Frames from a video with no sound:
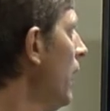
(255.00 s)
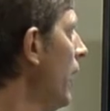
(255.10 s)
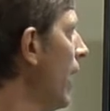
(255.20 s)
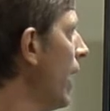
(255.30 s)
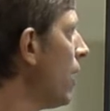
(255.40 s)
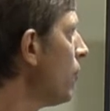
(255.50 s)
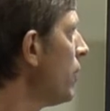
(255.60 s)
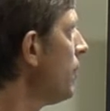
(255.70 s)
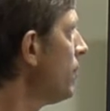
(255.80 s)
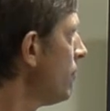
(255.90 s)
And
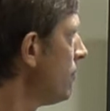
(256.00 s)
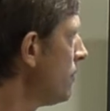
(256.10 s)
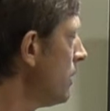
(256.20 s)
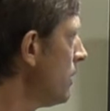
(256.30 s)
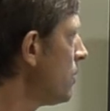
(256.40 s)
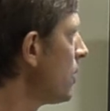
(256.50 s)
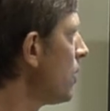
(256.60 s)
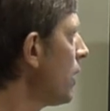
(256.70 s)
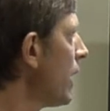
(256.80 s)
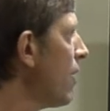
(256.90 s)
we took a
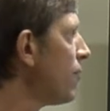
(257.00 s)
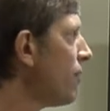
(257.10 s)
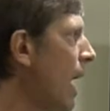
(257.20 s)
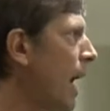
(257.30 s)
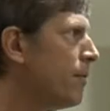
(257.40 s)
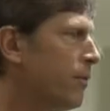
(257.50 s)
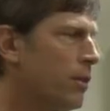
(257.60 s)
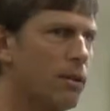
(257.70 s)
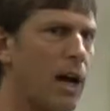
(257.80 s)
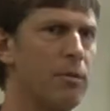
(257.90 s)
look at 5
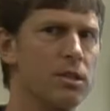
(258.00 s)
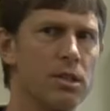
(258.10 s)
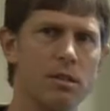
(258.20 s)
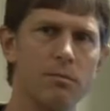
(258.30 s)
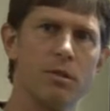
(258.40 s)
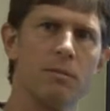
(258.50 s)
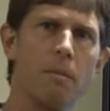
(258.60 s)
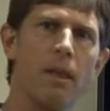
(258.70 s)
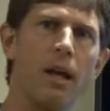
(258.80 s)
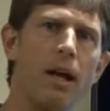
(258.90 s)
different cropping systems
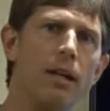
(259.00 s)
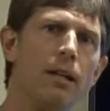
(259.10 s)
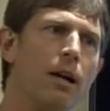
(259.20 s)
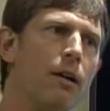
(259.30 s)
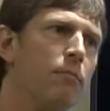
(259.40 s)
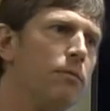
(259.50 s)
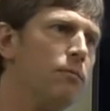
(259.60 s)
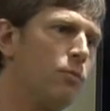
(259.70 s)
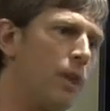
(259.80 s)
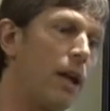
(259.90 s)
and
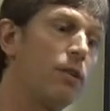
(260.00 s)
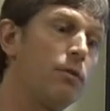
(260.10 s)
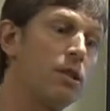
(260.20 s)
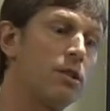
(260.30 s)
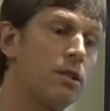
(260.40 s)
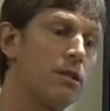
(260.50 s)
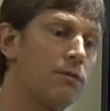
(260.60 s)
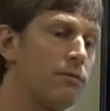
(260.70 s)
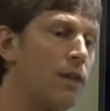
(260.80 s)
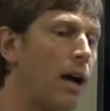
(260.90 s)
ran the research
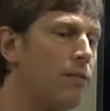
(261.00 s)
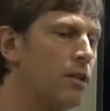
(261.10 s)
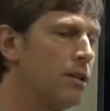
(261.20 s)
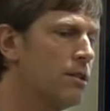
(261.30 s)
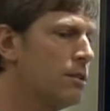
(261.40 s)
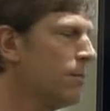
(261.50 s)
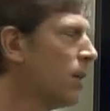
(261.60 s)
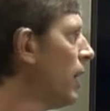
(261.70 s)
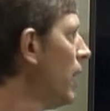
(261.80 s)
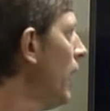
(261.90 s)
for 5 years.
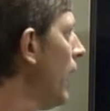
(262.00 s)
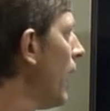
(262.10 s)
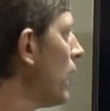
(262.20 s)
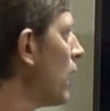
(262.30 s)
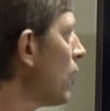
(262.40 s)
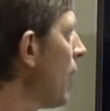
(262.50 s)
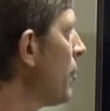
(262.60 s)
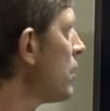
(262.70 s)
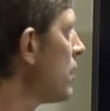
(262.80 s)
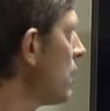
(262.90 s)
And our
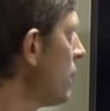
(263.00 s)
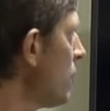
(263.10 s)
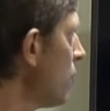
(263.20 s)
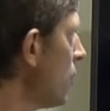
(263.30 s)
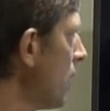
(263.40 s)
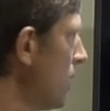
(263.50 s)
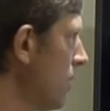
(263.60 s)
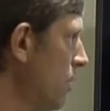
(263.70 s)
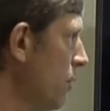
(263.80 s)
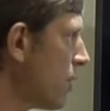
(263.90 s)
cropping systems were
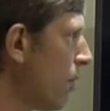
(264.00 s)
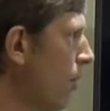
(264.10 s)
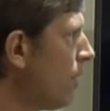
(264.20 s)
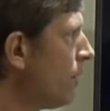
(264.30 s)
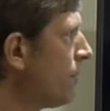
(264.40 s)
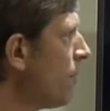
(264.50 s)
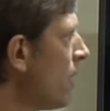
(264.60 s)
continuous corn.